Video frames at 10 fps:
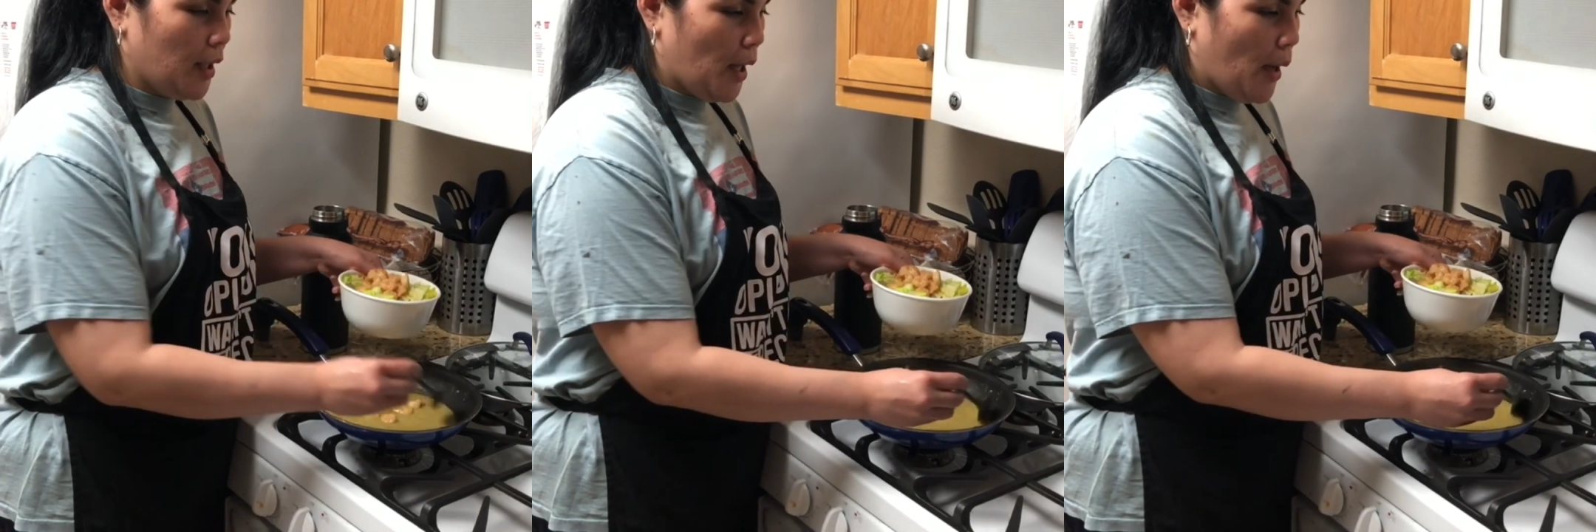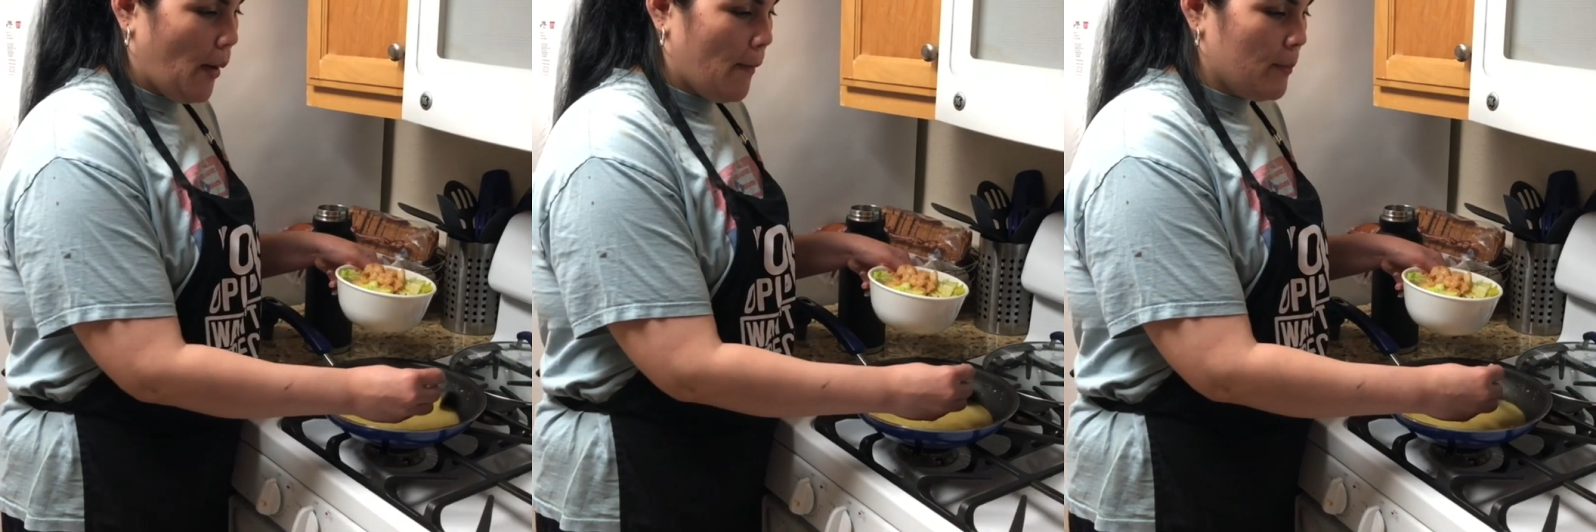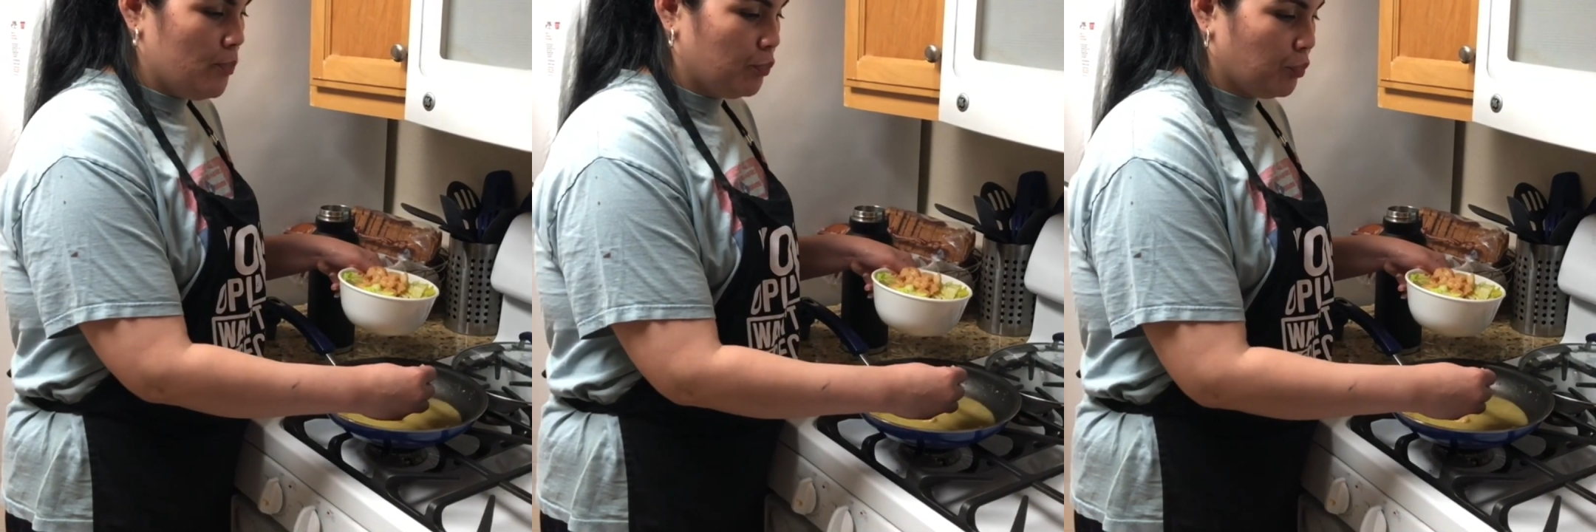Um,
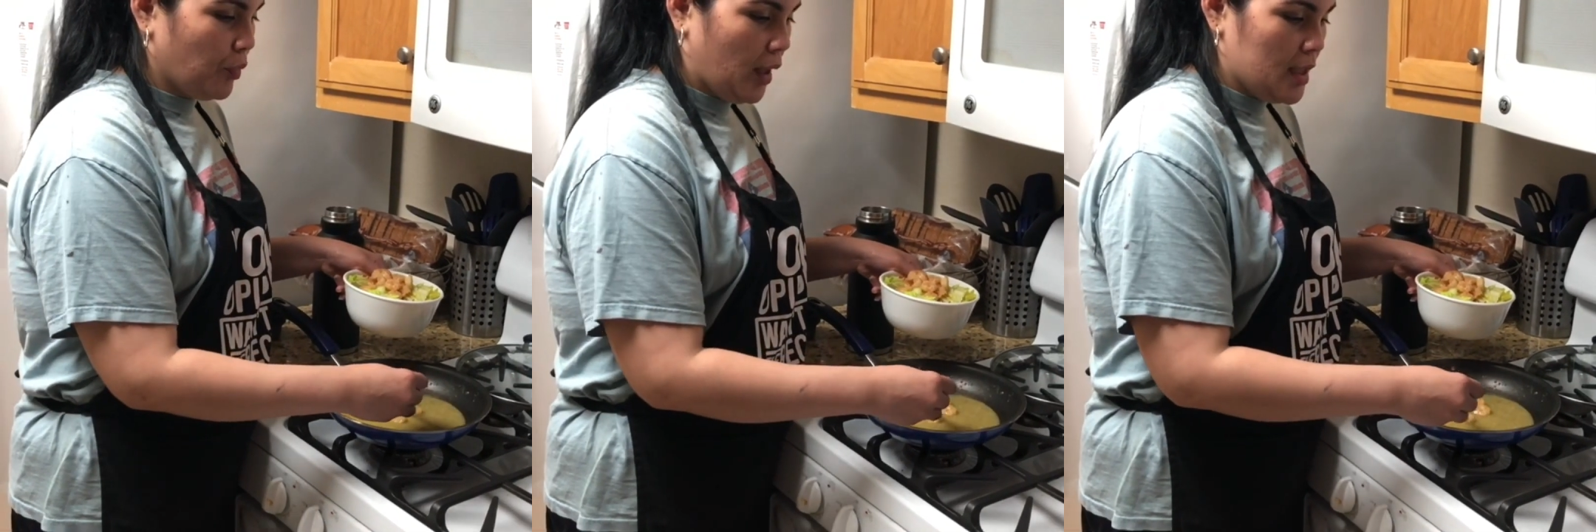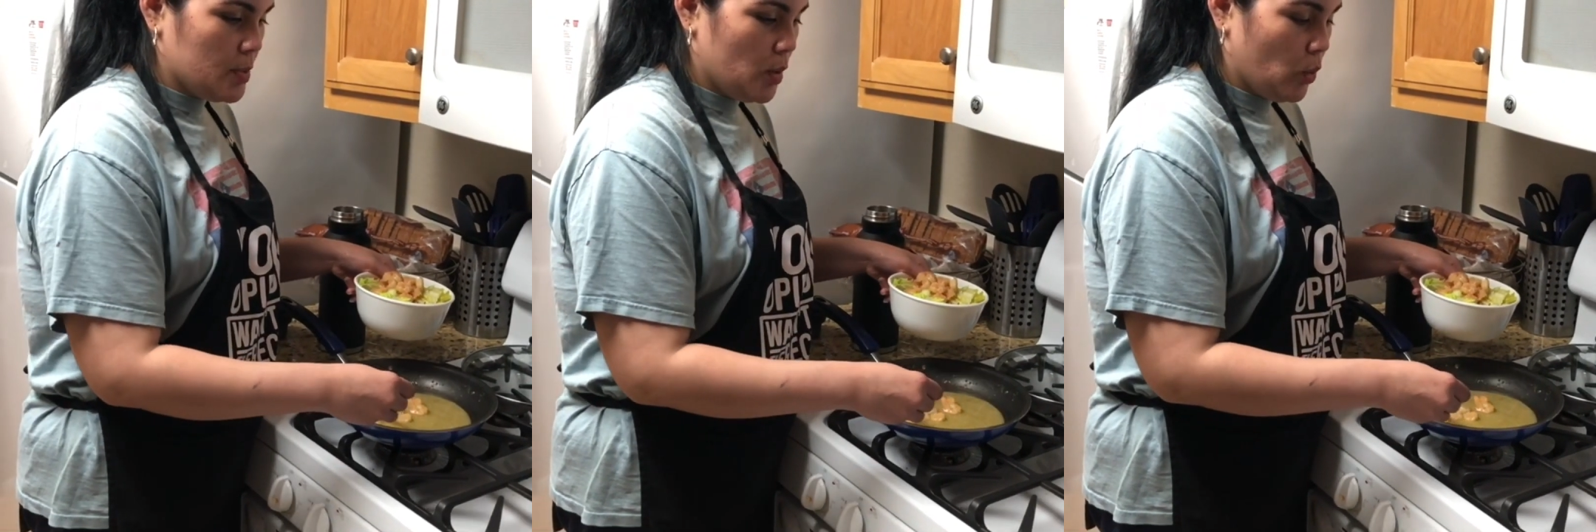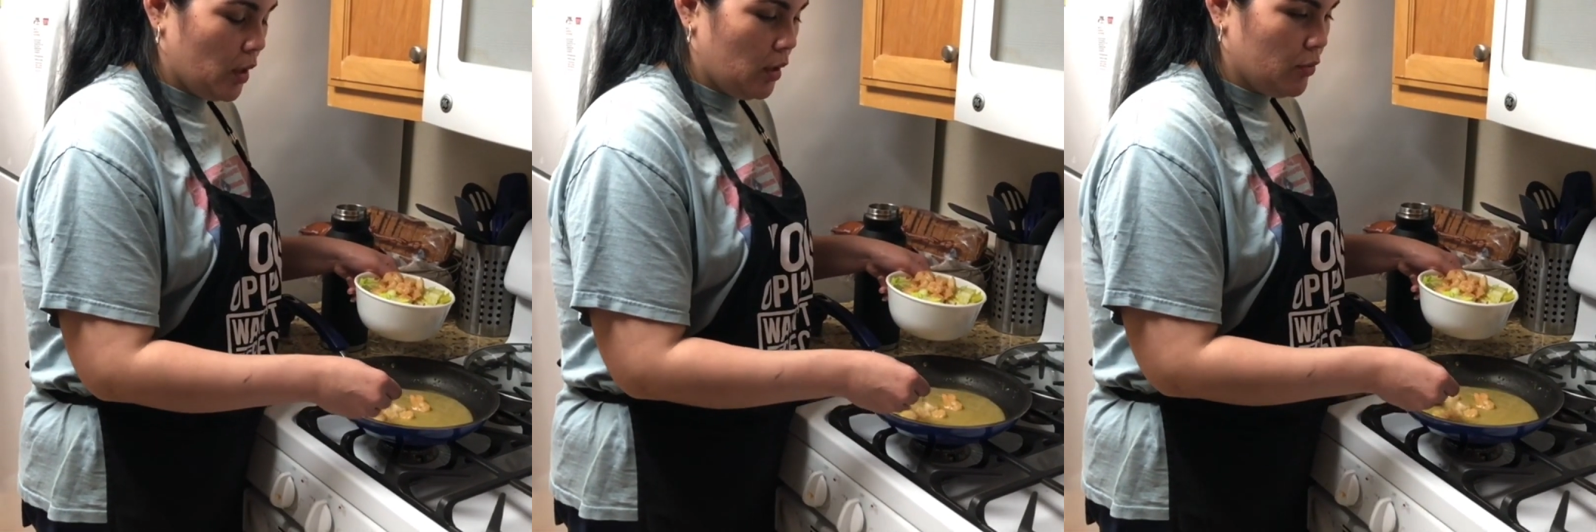and it's been
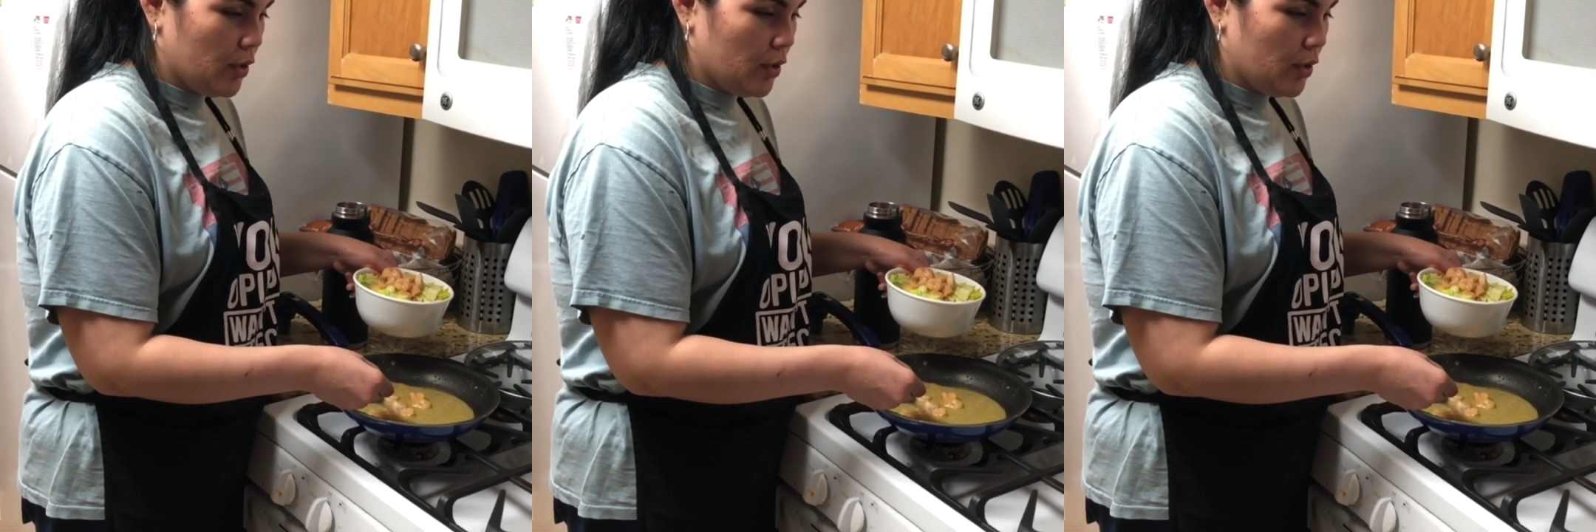working